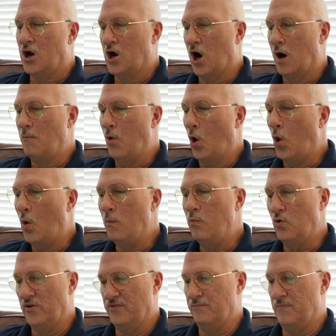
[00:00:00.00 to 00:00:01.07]
Come
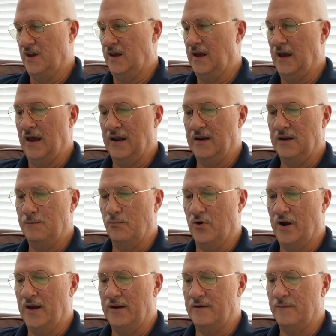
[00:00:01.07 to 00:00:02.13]
home with me and eat
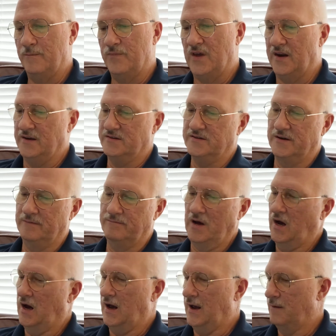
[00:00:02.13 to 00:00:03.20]
bread. And he said,
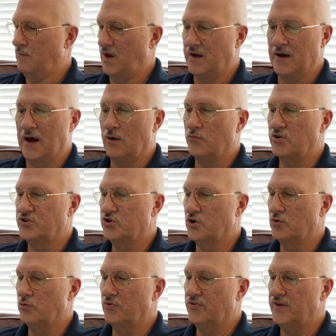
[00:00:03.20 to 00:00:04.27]
I may not
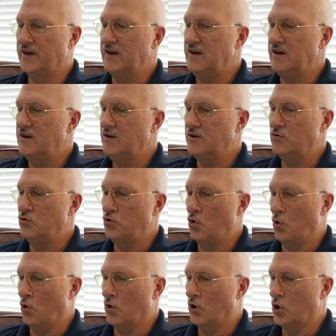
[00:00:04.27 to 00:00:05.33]
return with thee,
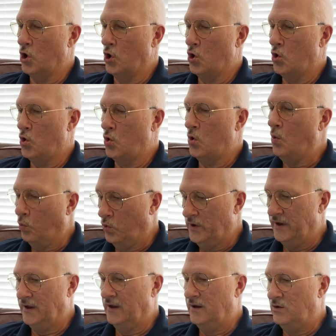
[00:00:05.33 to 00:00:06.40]
nor go
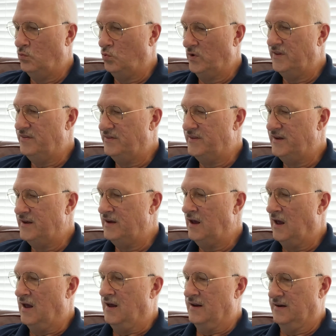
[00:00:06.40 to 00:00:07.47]
in with thee,
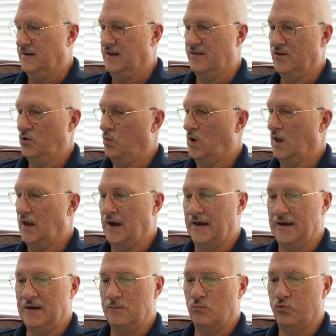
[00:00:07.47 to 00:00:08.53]
neither will I
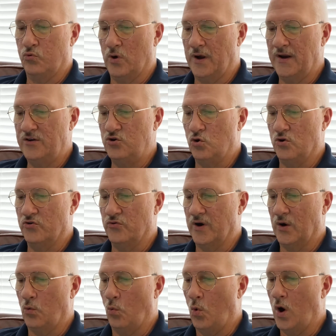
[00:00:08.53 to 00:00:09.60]
eat bread nor
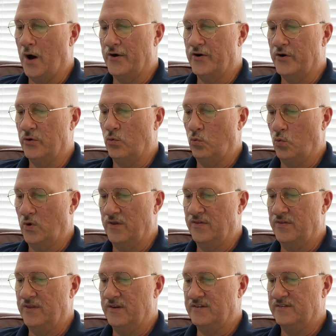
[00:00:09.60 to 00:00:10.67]
drink water
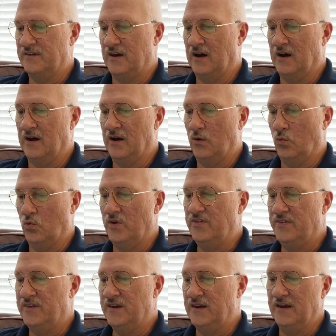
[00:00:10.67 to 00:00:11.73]
with this uh,
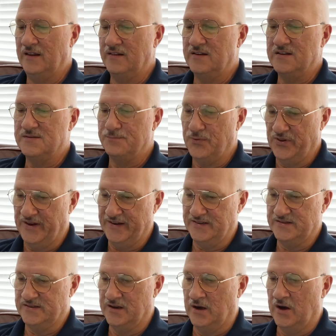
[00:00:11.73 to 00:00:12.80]
with thee in this
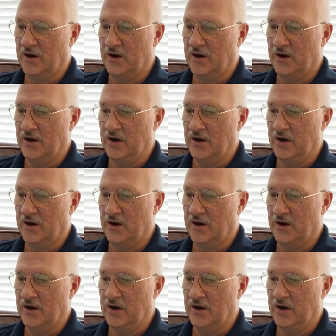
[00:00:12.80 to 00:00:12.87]
place.